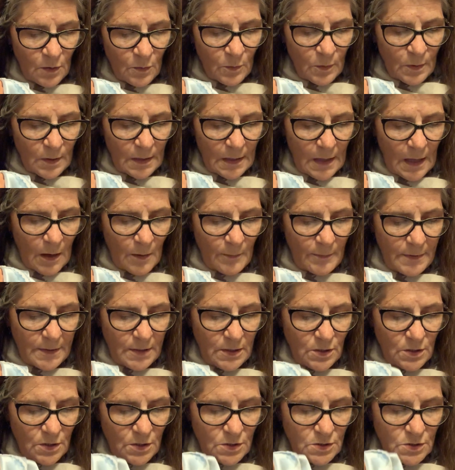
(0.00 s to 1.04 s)
We'll all be
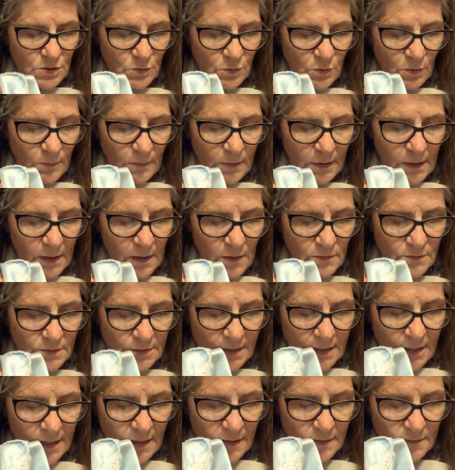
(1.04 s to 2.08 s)
good to him because
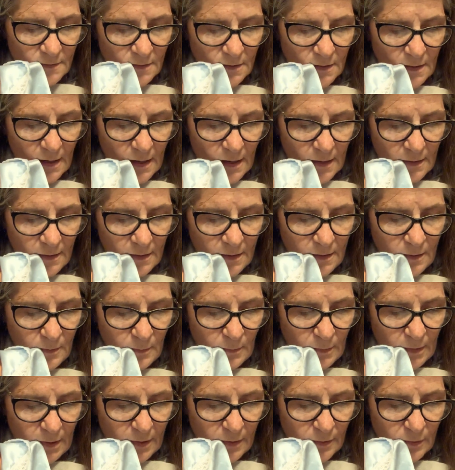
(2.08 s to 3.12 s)
he hasn't got any
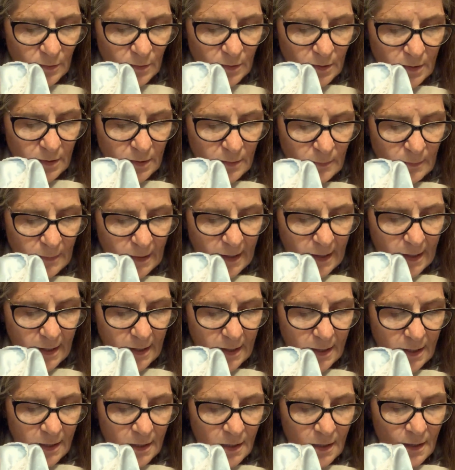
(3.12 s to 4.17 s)
mother, and he
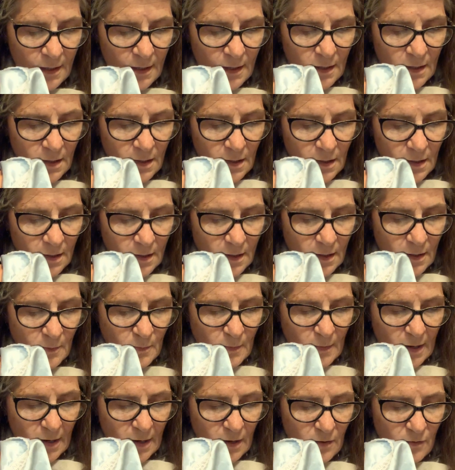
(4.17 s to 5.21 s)
may
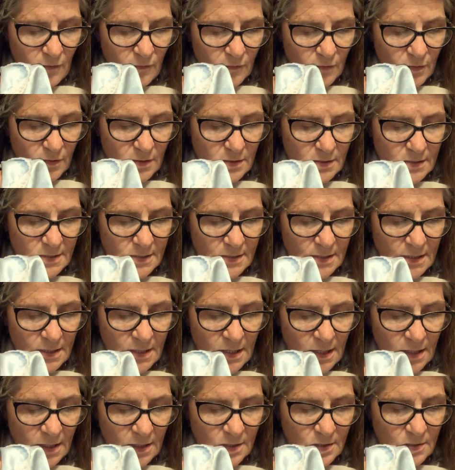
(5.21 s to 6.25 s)
come over and see
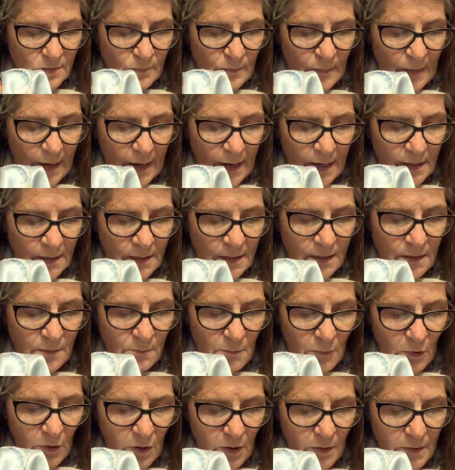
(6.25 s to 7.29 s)
us, mayn't he,
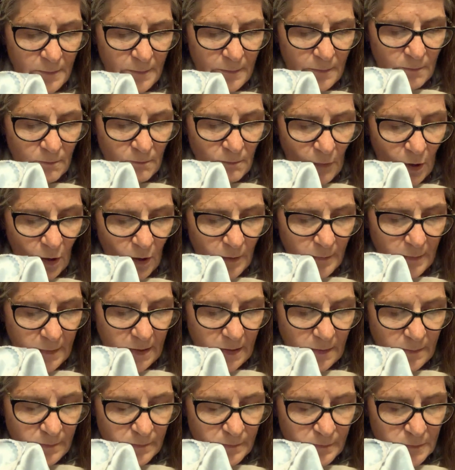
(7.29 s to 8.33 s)
Marmy?